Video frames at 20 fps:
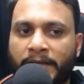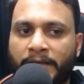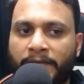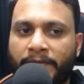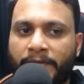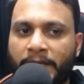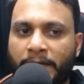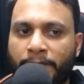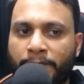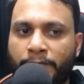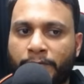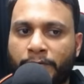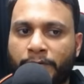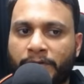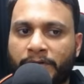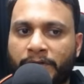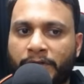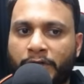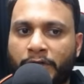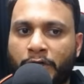therefore
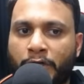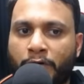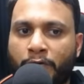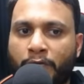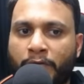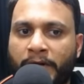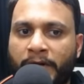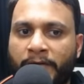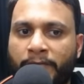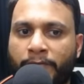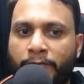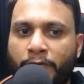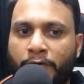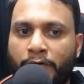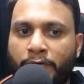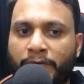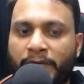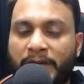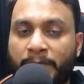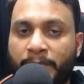2 and 4
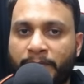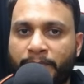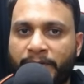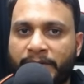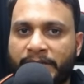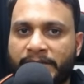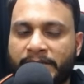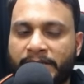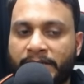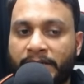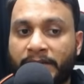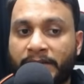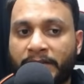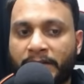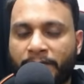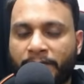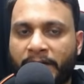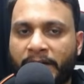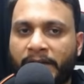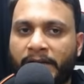will be present in
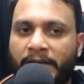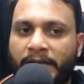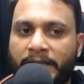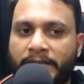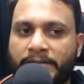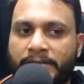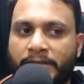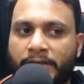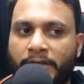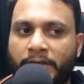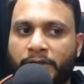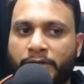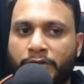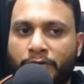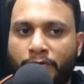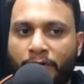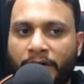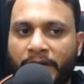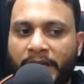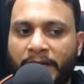the final answer.
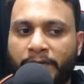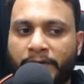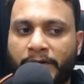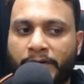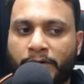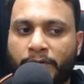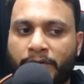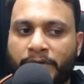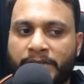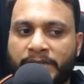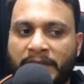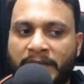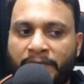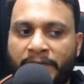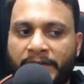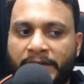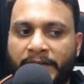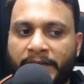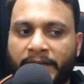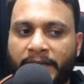So what I will do is I
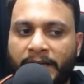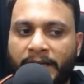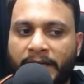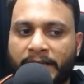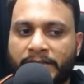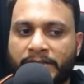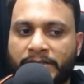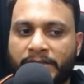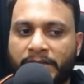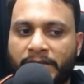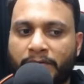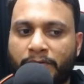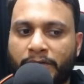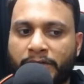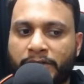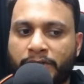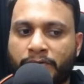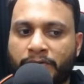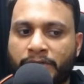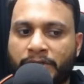will take an answer
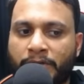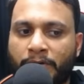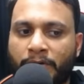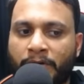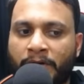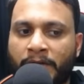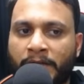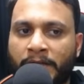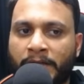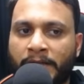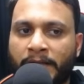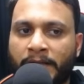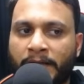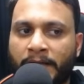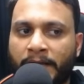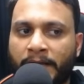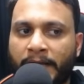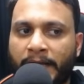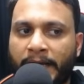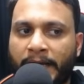equals to 0.
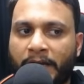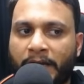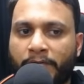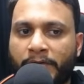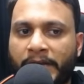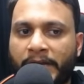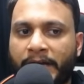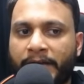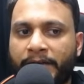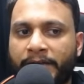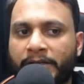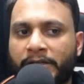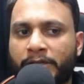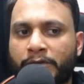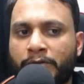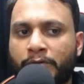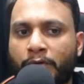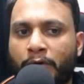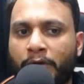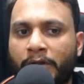And I will
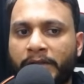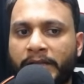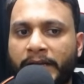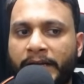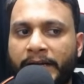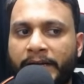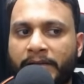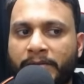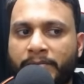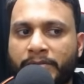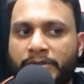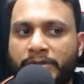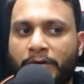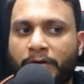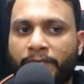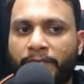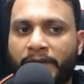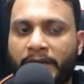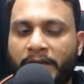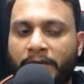iterate through all the items
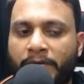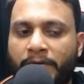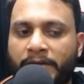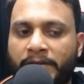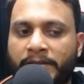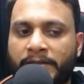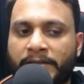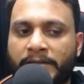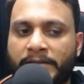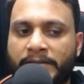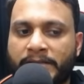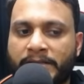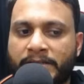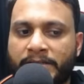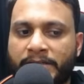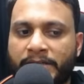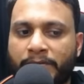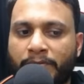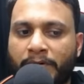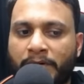of A1.
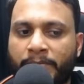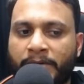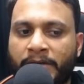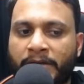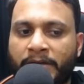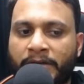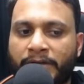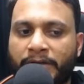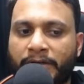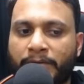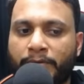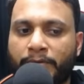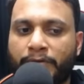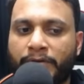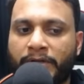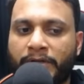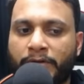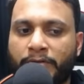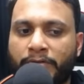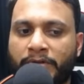Since it will be
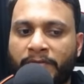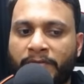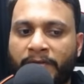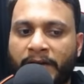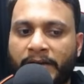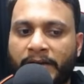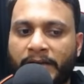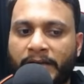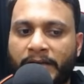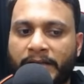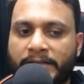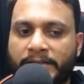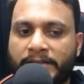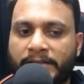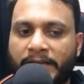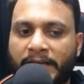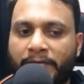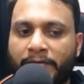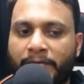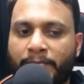contributing to the final
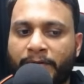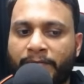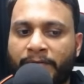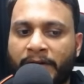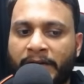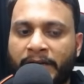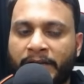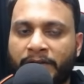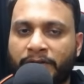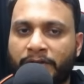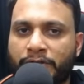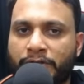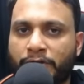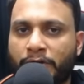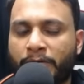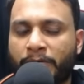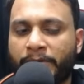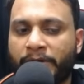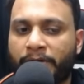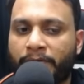answer, I will be finding the
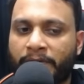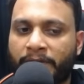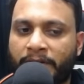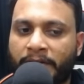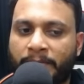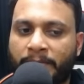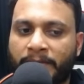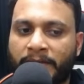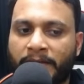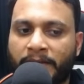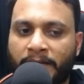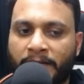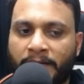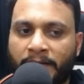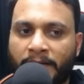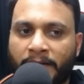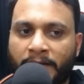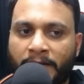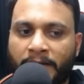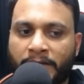XOR between them.
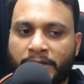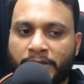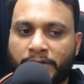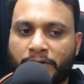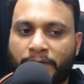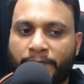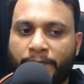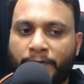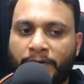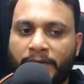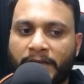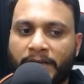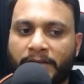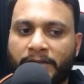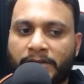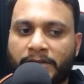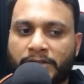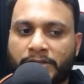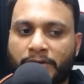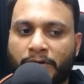So if you
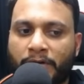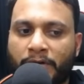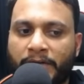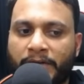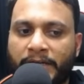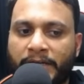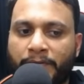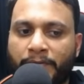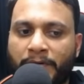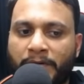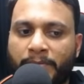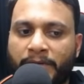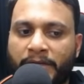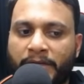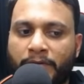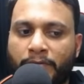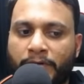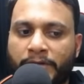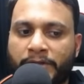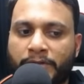take the XOR, it will be
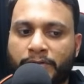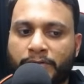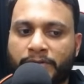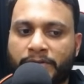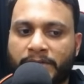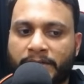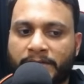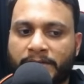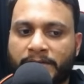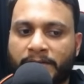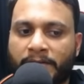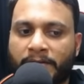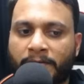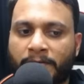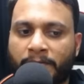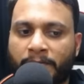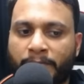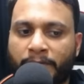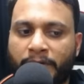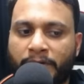equals to 6,
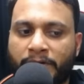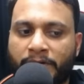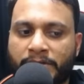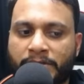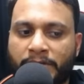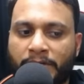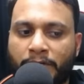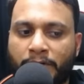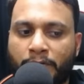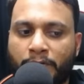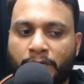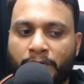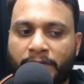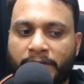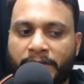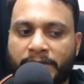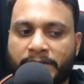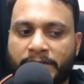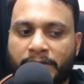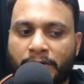because the 2
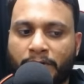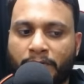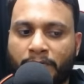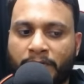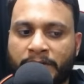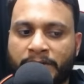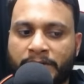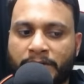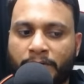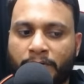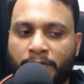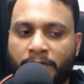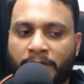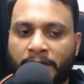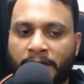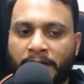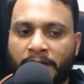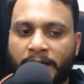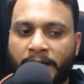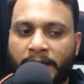is 010
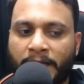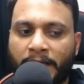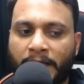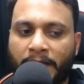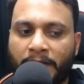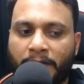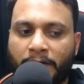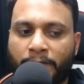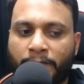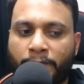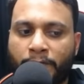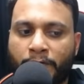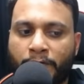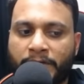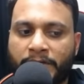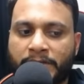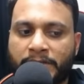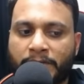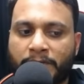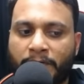and the
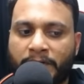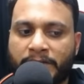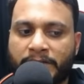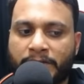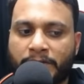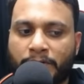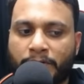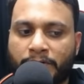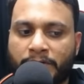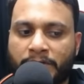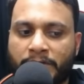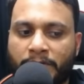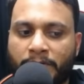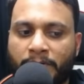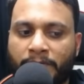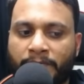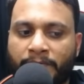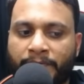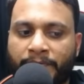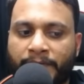4 is 100,
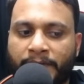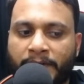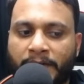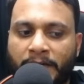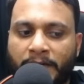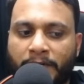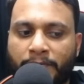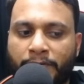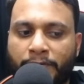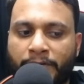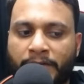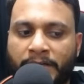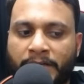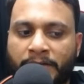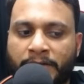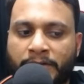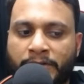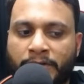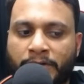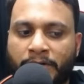and if you
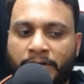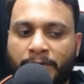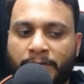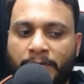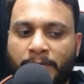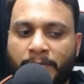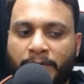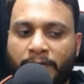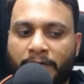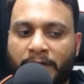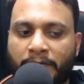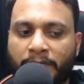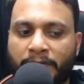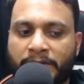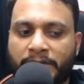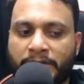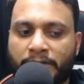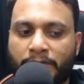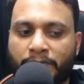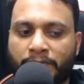take the XOR, it will be
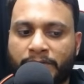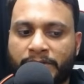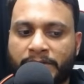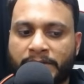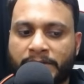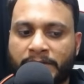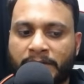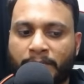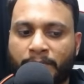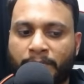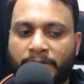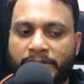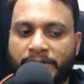110, which is number